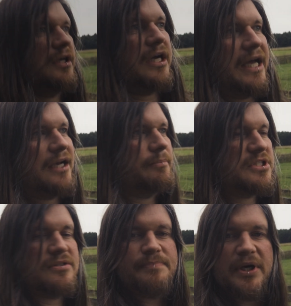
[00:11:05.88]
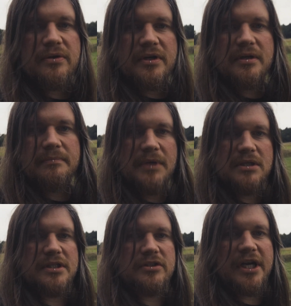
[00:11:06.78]
I had a bespoke
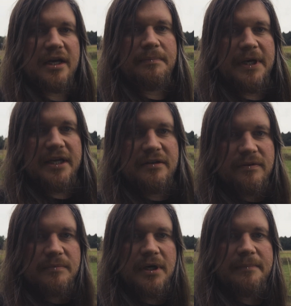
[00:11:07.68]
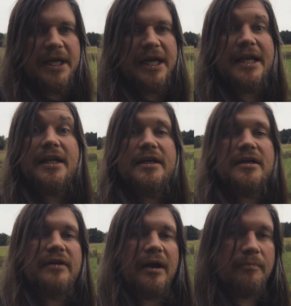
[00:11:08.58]
music track made from my mate Andy
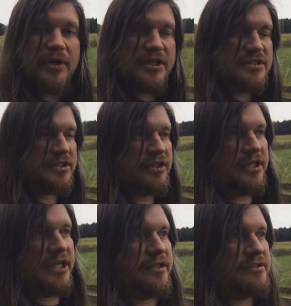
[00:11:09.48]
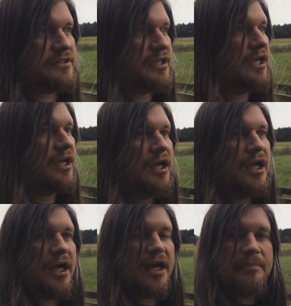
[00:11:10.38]
at Groundbird Studios.
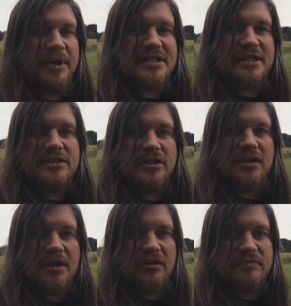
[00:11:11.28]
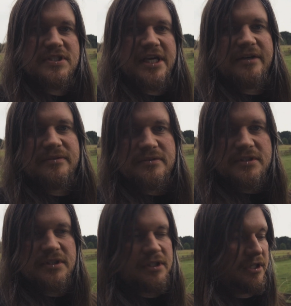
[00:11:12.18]
He basically took a lot of
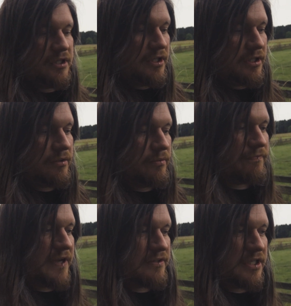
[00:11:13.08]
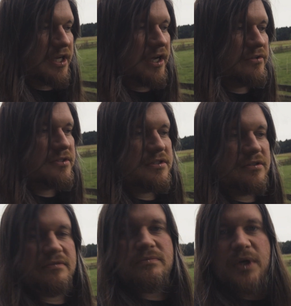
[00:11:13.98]
sounds that were found at the coast,
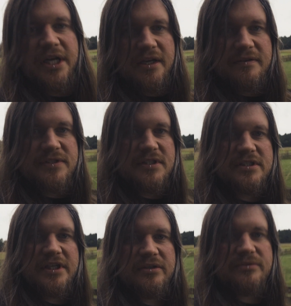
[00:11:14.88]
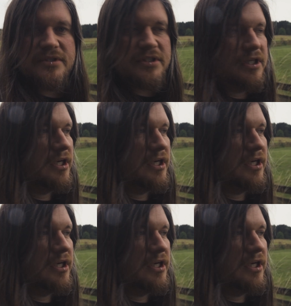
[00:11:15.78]
sort of waves and seals,